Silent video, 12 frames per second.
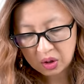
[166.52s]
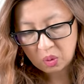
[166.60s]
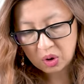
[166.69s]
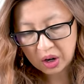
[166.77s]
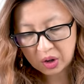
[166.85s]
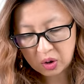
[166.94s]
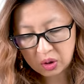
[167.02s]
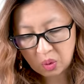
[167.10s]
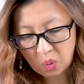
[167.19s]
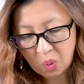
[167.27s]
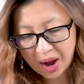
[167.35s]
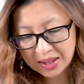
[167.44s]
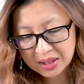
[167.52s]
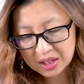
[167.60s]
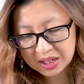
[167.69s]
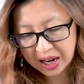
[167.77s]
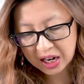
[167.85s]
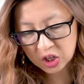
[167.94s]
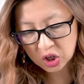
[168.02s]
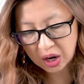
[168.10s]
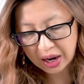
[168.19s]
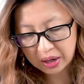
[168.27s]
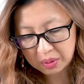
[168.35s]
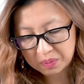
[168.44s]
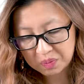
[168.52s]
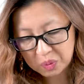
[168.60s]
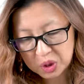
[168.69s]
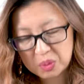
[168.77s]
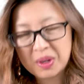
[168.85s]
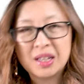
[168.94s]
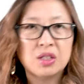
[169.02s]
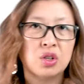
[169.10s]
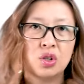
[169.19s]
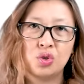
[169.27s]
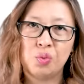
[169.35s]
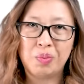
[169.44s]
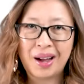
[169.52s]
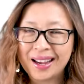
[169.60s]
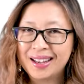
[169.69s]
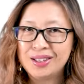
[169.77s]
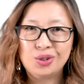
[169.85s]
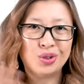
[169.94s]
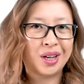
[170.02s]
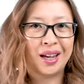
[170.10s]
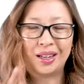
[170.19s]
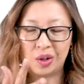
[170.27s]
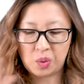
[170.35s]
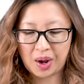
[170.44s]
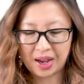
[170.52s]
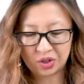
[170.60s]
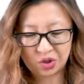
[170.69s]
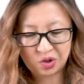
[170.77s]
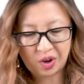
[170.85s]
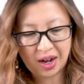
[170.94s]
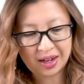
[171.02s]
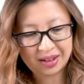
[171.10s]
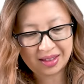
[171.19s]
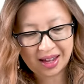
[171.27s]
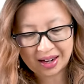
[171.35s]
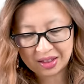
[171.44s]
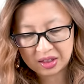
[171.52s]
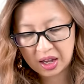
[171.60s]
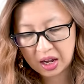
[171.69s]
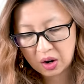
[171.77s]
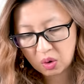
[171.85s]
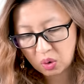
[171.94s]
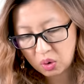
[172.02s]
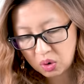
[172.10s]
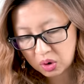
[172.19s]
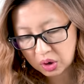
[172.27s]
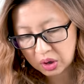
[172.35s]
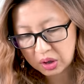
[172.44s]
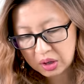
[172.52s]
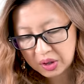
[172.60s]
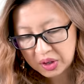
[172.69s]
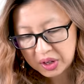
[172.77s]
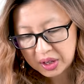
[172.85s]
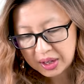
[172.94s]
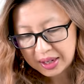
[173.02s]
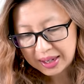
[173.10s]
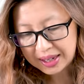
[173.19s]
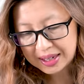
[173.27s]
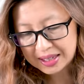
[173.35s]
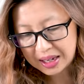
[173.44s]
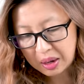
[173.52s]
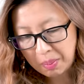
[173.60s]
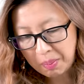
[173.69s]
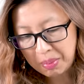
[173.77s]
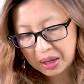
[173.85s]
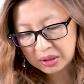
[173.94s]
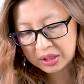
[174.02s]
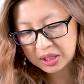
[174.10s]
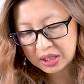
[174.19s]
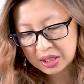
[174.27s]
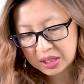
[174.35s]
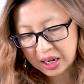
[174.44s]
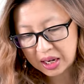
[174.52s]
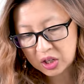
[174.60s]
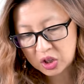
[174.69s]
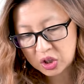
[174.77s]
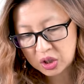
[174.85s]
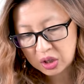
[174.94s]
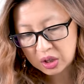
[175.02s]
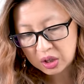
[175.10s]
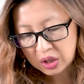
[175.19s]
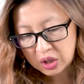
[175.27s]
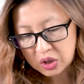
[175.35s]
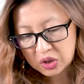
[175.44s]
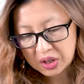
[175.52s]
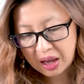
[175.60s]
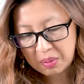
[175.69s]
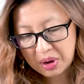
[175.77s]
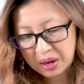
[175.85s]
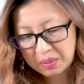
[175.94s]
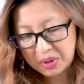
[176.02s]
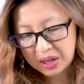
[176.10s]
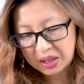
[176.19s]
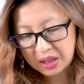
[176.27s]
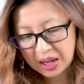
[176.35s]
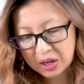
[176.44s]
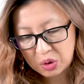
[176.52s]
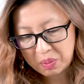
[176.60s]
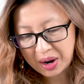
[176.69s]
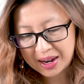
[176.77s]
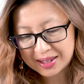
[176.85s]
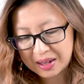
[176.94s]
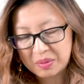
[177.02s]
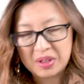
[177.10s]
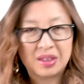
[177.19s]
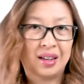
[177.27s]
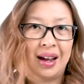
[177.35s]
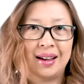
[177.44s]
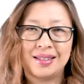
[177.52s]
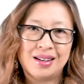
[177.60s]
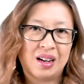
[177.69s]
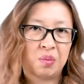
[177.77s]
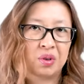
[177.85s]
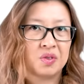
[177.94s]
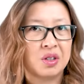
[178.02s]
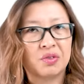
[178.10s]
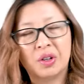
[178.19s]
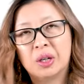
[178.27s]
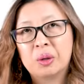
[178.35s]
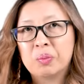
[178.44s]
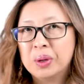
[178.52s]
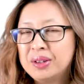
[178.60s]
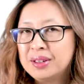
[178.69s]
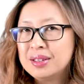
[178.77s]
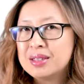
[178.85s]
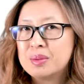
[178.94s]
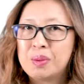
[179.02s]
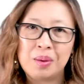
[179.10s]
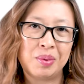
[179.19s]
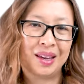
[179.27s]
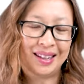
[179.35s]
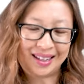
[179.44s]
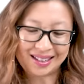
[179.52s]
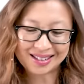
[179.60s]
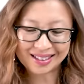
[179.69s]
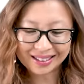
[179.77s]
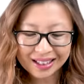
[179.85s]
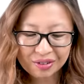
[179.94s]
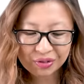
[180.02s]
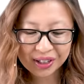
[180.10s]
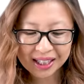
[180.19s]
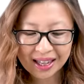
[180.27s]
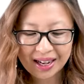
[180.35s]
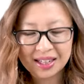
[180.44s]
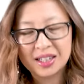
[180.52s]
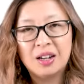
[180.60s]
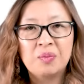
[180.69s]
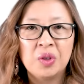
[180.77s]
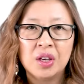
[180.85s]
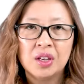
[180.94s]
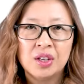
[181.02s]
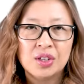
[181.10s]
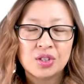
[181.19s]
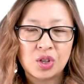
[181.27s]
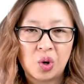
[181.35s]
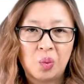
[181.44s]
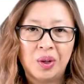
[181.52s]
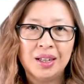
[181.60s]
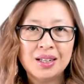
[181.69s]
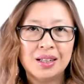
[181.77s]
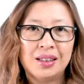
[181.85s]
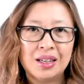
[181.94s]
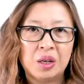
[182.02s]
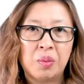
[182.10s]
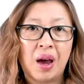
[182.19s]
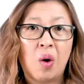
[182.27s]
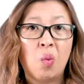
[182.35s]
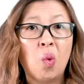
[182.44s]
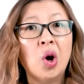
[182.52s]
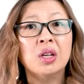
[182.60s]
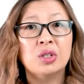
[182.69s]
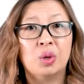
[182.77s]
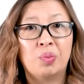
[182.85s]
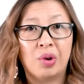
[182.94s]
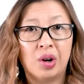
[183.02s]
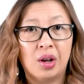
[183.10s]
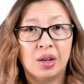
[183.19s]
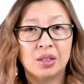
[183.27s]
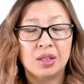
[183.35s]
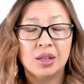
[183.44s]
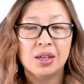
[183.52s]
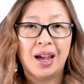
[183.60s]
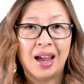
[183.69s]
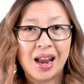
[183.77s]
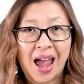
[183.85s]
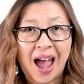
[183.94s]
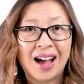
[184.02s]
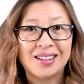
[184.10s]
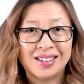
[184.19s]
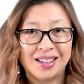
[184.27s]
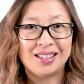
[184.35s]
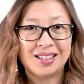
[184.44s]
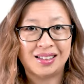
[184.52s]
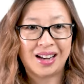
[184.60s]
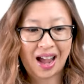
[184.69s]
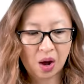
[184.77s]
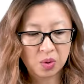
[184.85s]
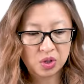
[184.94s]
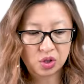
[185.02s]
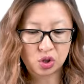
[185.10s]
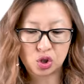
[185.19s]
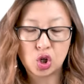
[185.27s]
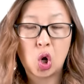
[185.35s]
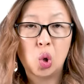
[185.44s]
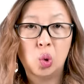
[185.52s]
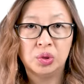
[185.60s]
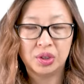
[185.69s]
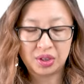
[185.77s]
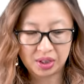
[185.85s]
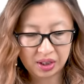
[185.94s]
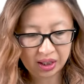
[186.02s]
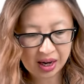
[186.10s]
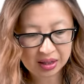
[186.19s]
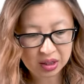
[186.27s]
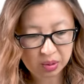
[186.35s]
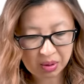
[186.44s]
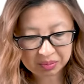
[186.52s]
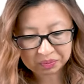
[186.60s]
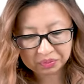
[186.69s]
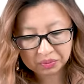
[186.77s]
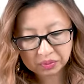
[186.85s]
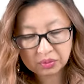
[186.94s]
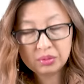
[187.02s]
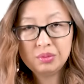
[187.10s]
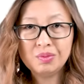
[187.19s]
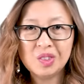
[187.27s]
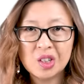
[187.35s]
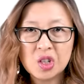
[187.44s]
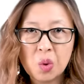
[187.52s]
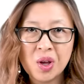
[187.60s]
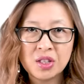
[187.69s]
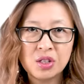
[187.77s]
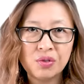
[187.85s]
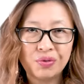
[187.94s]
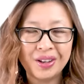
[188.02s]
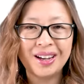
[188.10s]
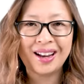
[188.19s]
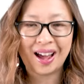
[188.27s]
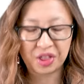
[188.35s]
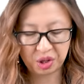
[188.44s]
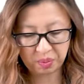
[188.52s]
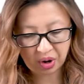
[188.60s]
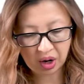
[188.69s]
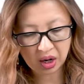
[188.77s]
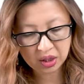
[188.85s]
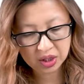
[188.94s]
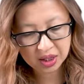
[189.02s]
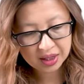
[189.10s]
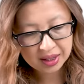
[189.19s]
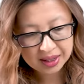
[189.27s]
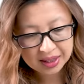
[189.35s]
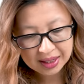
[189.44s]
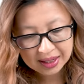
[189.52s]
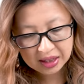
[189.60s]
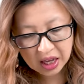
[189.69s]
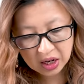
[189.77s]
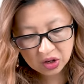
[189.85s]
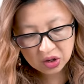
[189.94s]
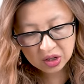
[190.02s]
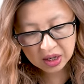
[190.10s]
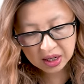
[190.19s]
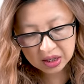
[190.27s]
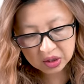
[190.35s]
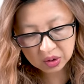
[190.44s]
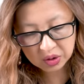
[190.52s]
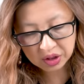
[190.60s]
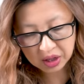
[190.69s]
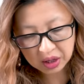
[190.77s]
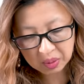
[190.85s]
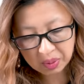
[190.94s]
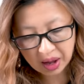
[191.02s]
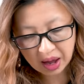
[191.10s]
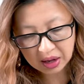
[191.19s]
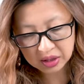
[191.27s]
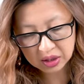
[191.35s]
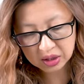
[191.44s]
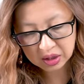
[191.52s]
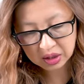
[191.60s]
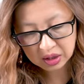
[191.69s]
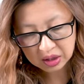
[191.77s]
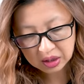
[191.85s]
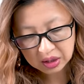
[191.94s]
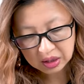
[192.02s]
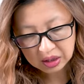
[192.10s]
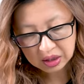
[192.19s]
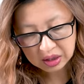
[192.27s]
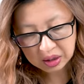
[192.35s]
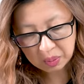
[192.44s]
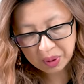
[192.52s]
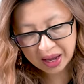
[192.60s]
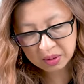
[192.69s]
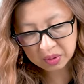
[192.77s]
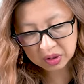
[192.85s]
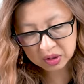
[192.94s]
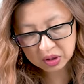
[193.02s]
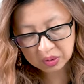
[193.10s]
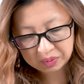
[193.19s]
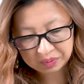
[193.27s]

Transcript: what I call a one-stage item, which means you buy it, you take it away straight then and there, or is it multi-staged? So that might mean that you buy something that has a number of different components, maybe it needs delivery later. So we need to think about what is the product and how do sell it? How is it sold to the customer? So once you've figured out the product, then you need to think about the payment.